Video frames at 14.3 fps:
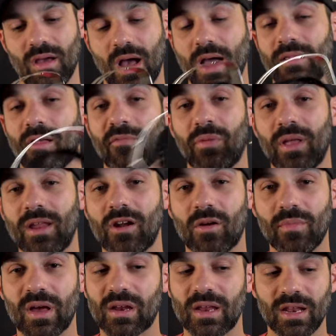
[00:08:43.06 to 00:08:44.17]
I love planar
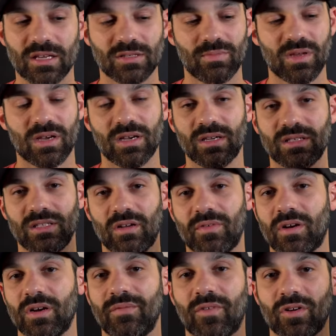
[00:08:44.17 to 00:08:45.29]
magnetics because they're
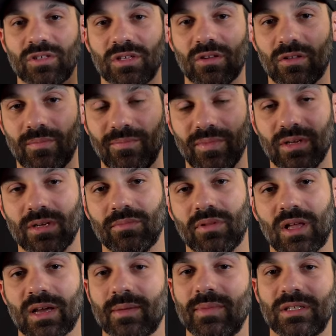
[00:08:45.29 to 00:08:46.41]
very versatile. You can
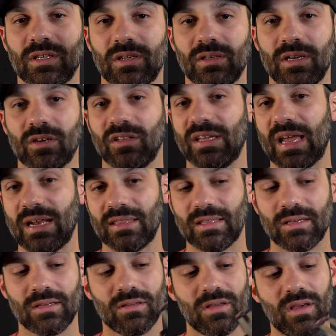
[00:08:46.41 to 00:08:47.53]
plug them into nearly
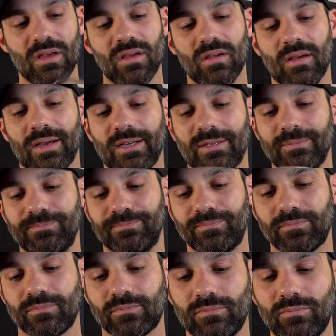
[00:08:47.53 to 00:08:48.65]
anything. Um,
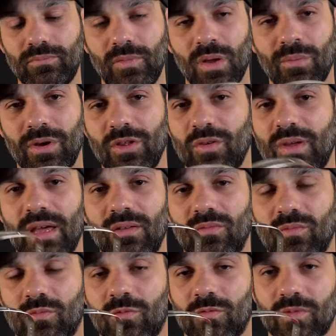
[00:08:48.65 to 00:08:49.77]
but you get
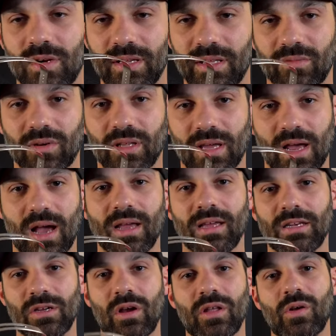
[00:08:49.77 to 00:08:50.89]
really, really high
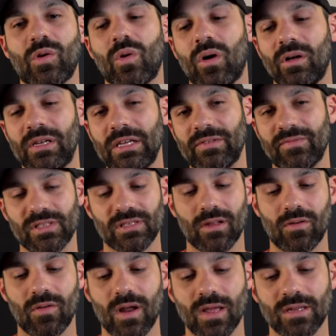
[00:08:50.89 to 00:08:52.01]
end audio quality if it's
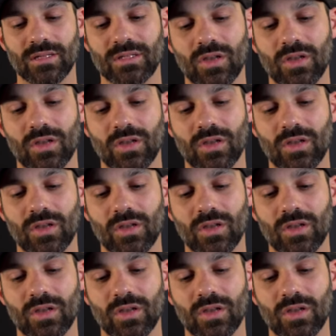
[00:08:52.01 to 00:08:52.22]
done right.